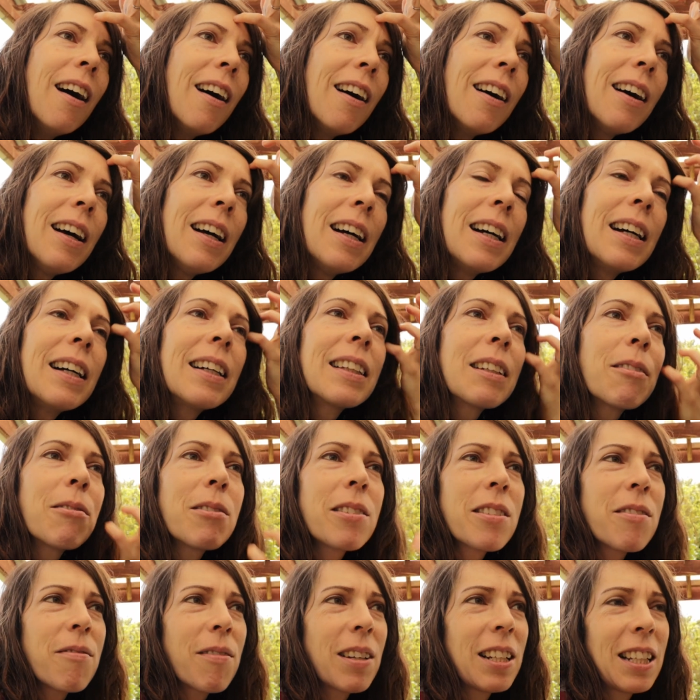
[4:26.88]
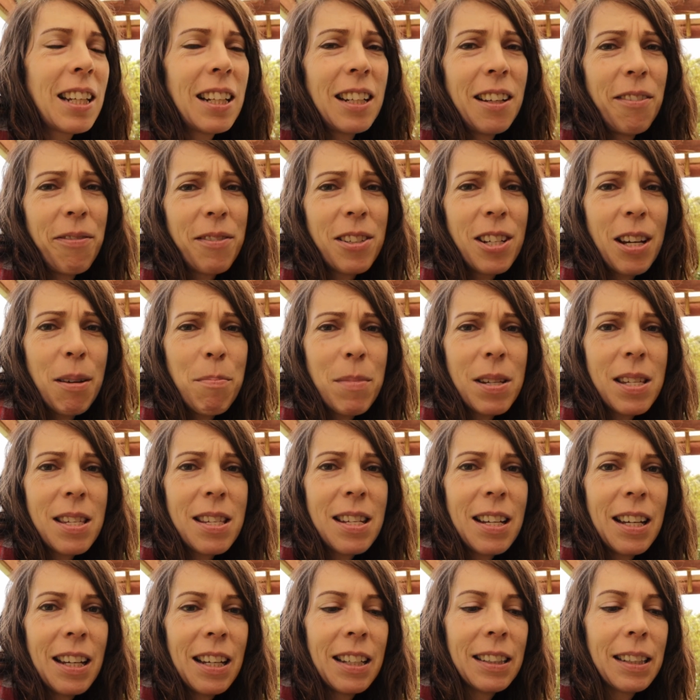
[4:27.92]
there wasn't really enough time to
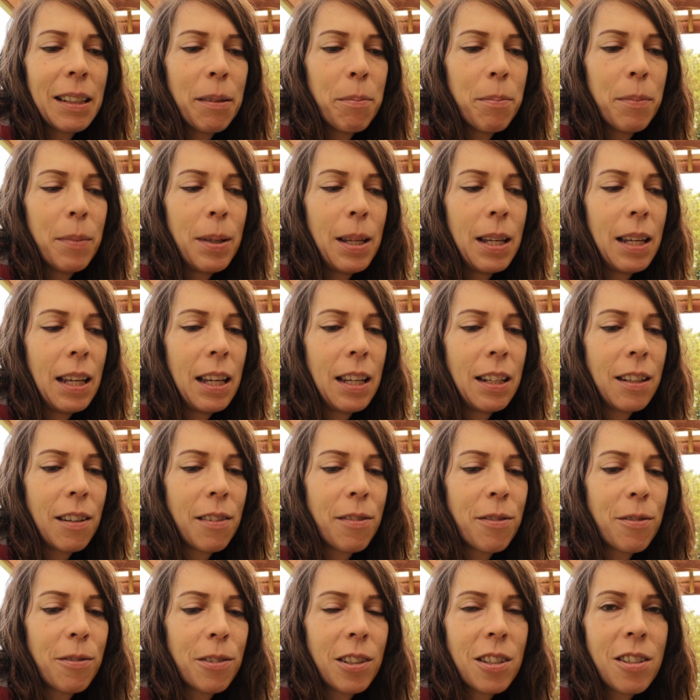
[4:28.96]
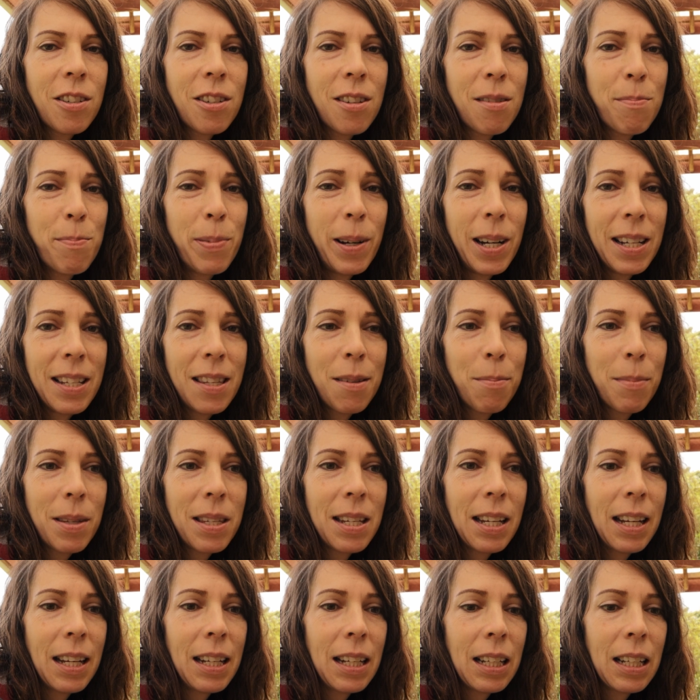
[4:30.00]
start them, and I thought I'd just buy some
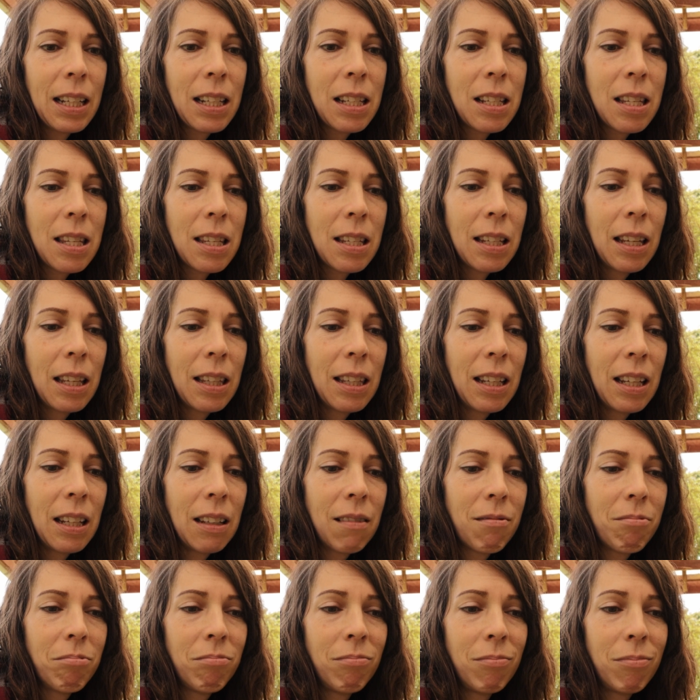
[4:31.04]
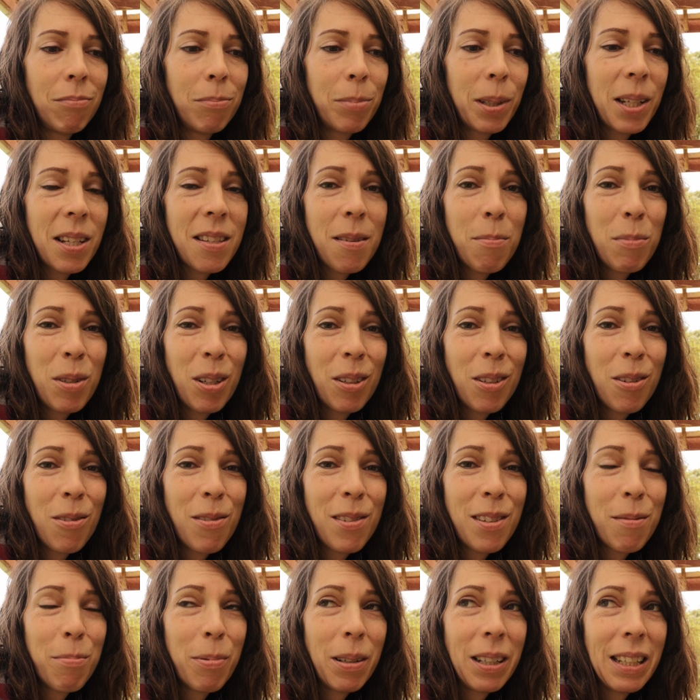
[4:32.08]
seedlings, and then because I'm not
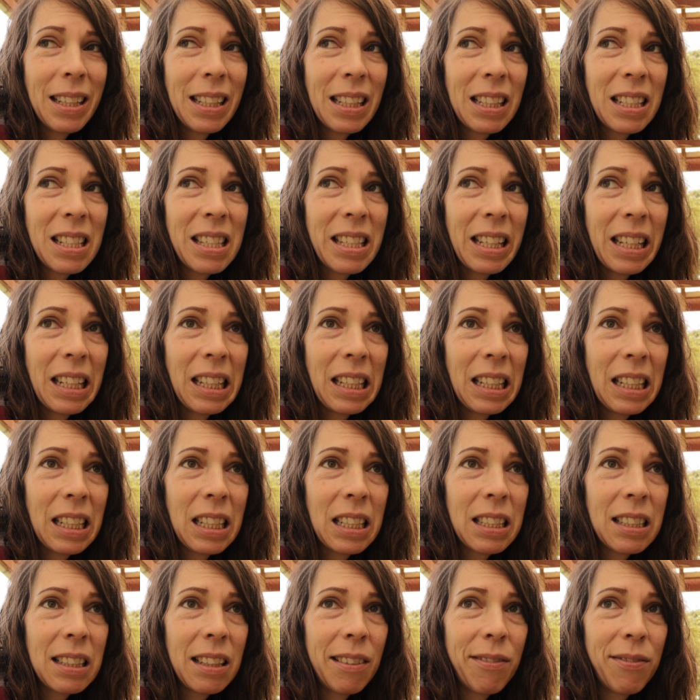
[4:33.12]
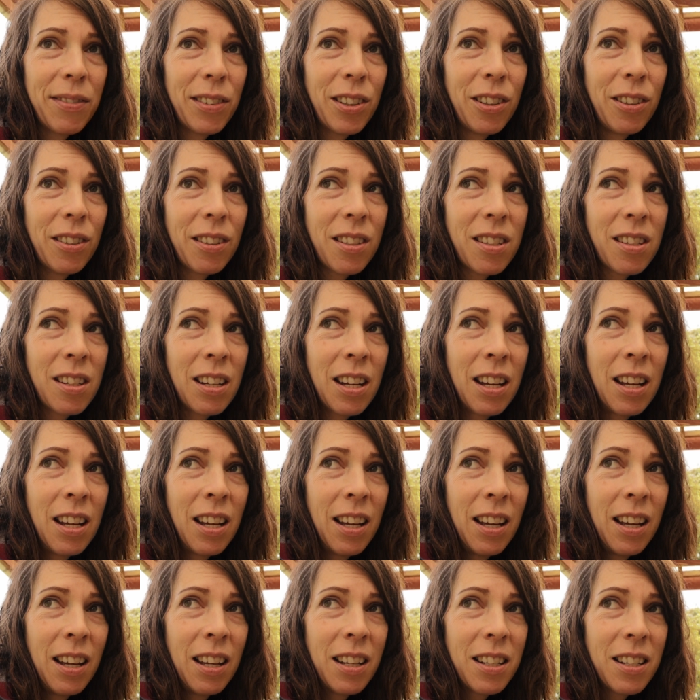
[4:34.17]
used to buying seedlings, I forgot
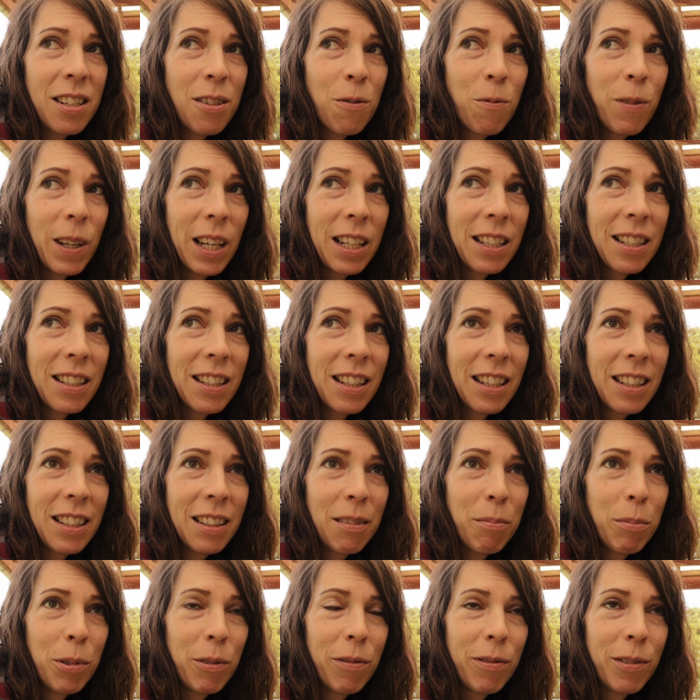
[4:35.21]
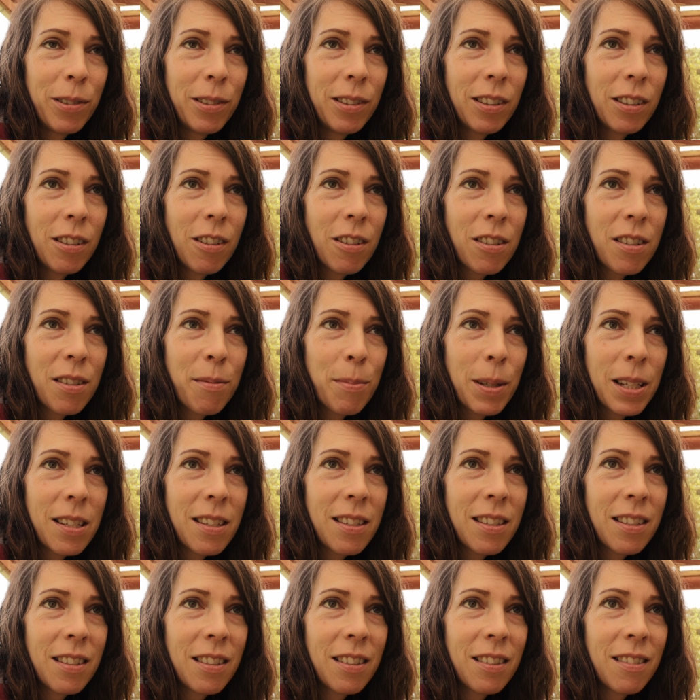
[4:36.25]
to factor that in before
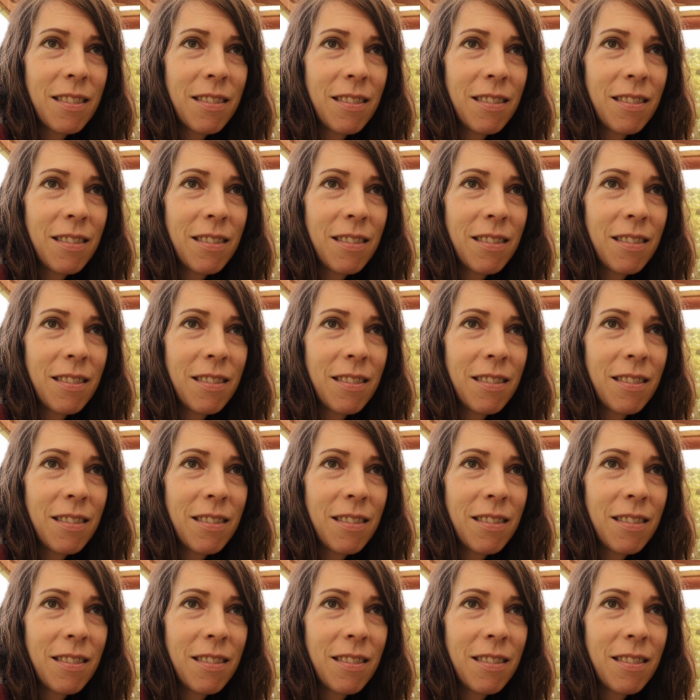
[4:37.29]
Christmas,